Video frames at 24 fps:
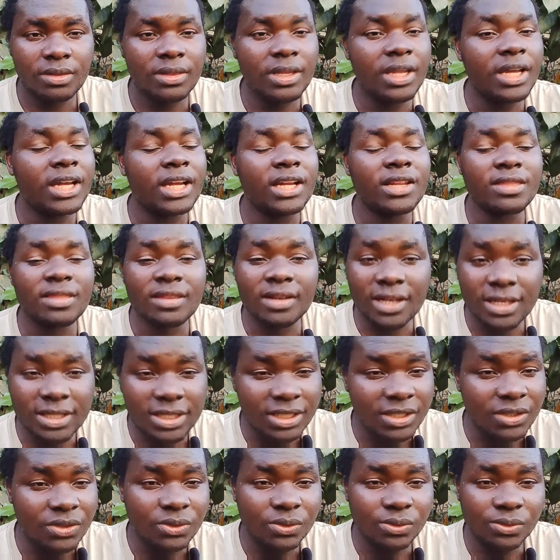they can
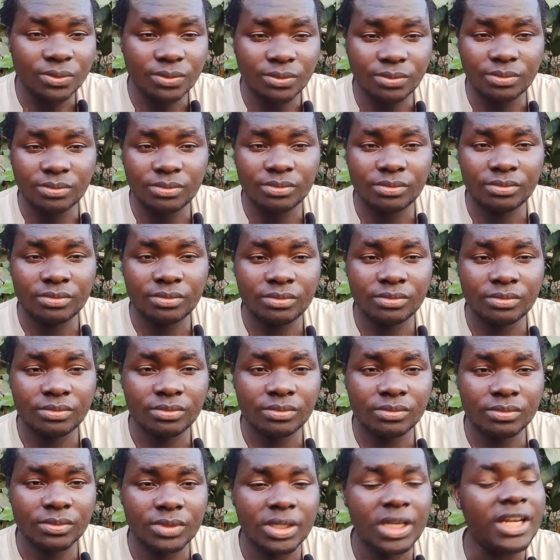threaten you,
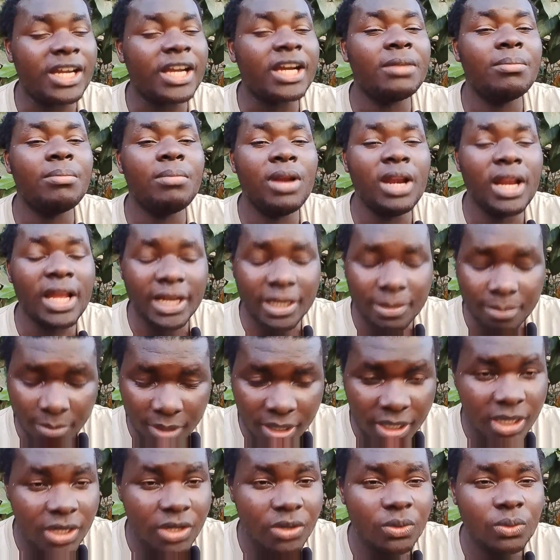they can
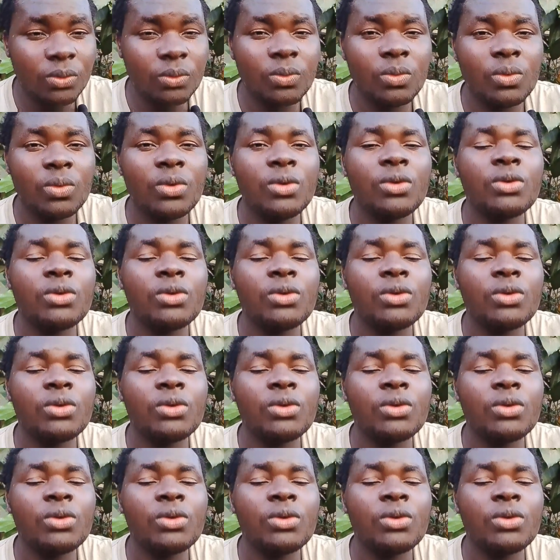blackmail you.